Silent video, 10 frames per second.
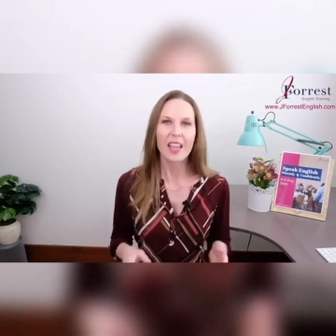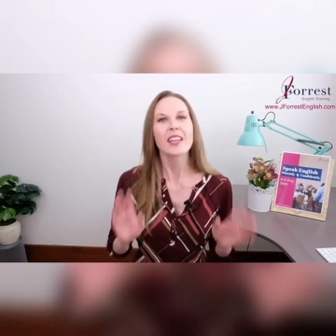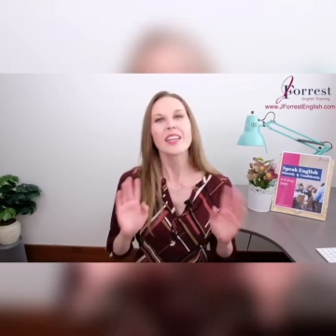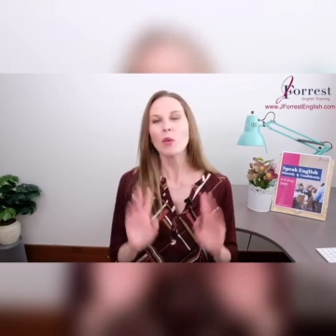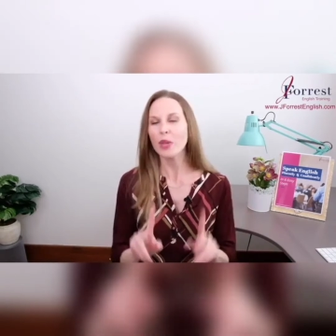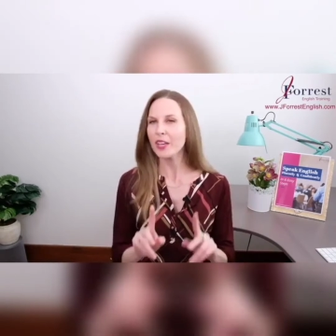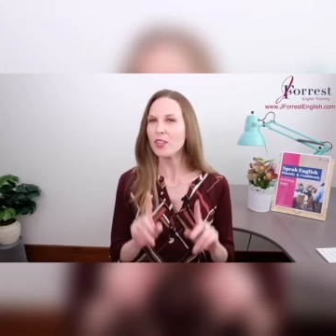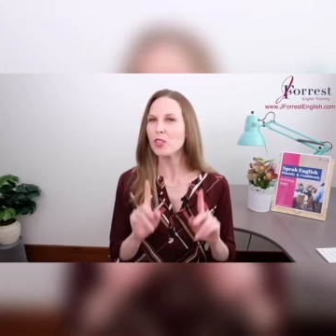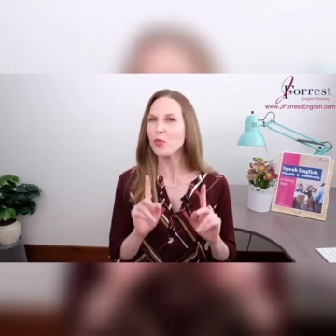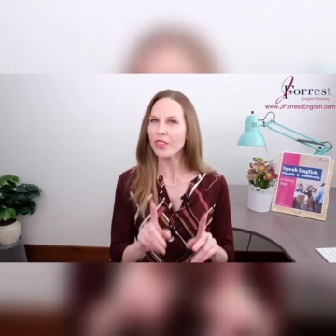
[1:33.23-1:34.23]
Now here's
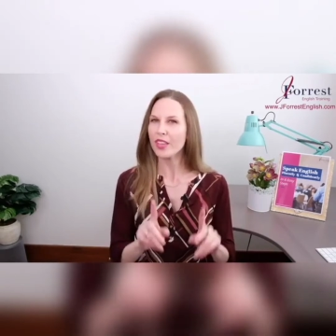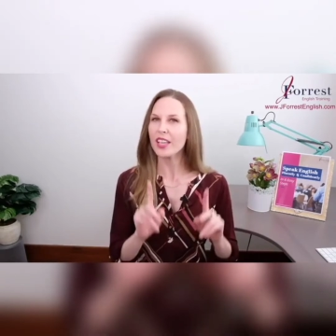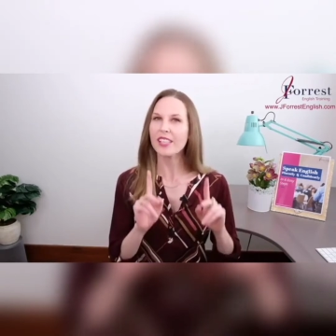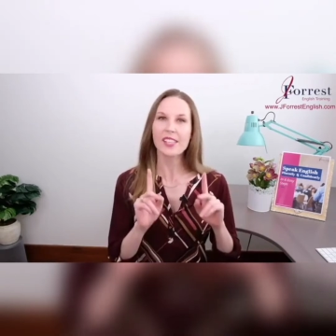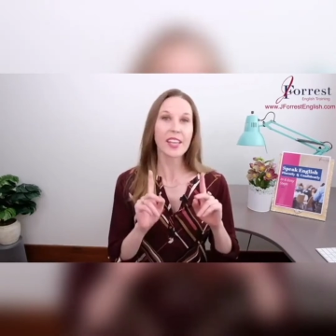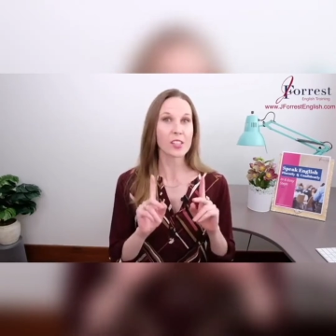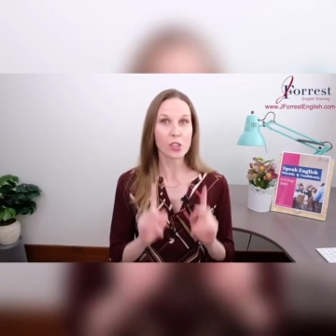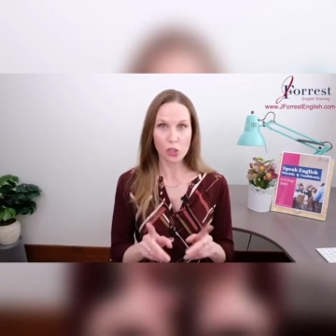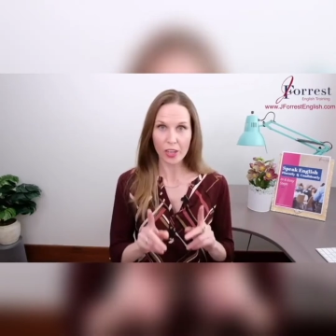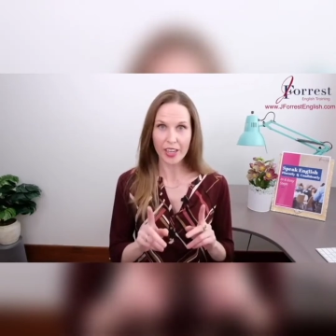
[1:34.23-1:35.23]
where things get
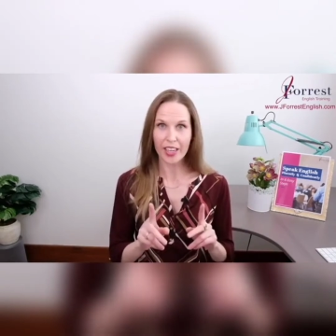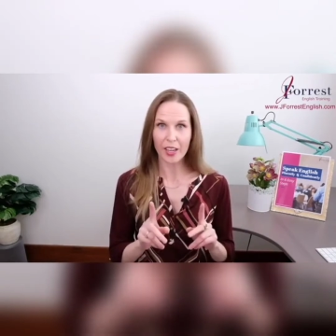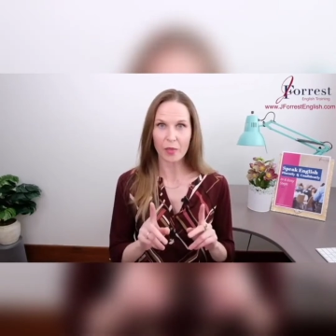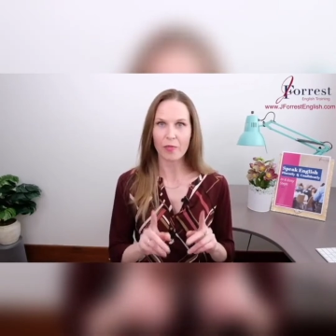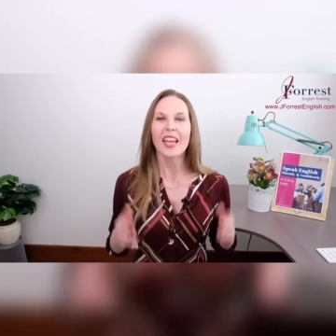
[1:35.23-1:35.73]
tricky.